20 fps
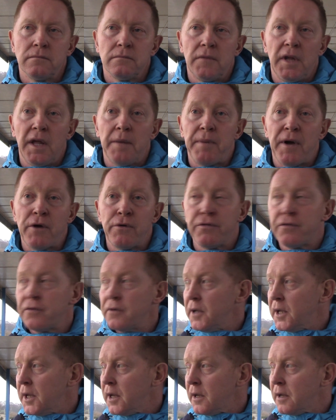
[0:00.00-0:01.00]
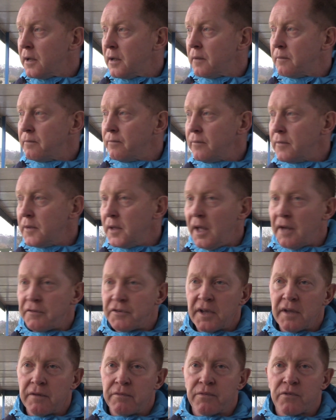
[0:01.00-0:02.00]
Yeah, both. You have
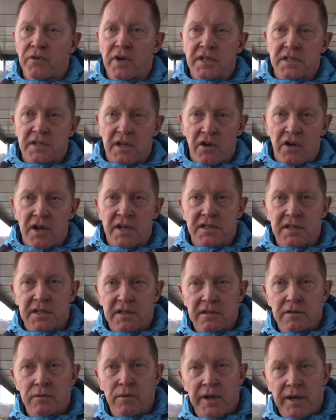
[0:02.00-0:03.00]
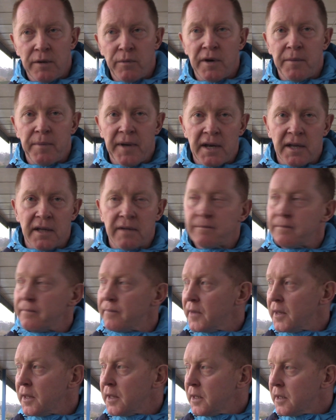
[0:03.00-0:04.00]
to give credit to Guiseley, the way they went about it.
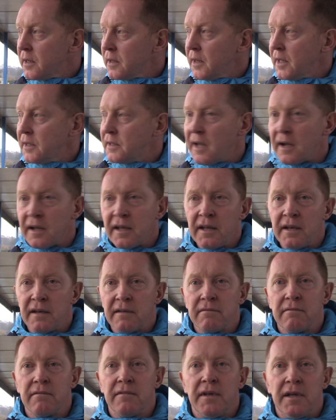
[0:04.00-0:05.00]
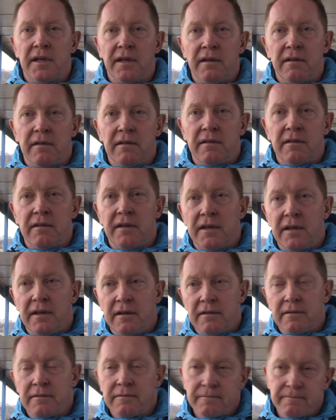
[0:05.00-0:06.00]
They dug in,
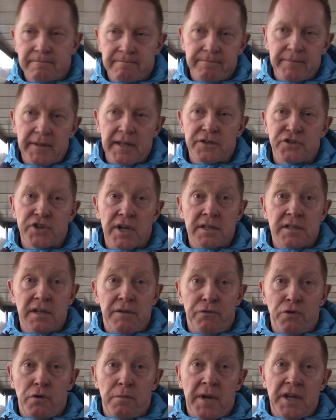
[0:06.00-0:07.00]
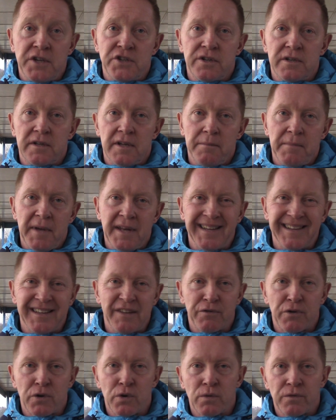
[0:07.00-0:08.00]
they changed their formation, they made it
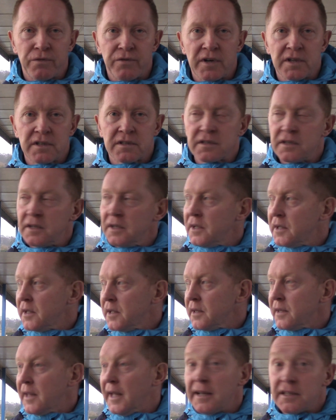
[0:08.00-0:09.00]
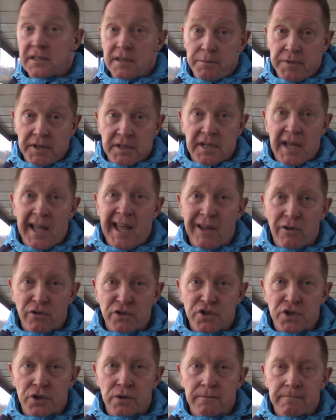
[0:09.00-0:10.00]
difficult for us. They had something to hang on
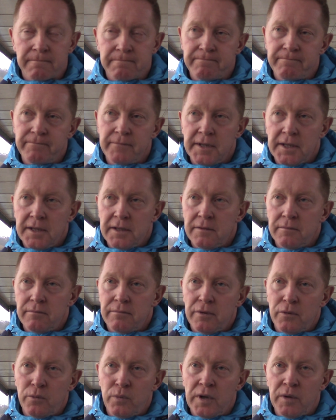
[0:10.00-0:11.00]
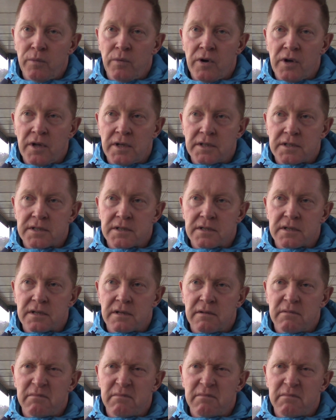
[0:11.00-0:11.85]
to, but we weren't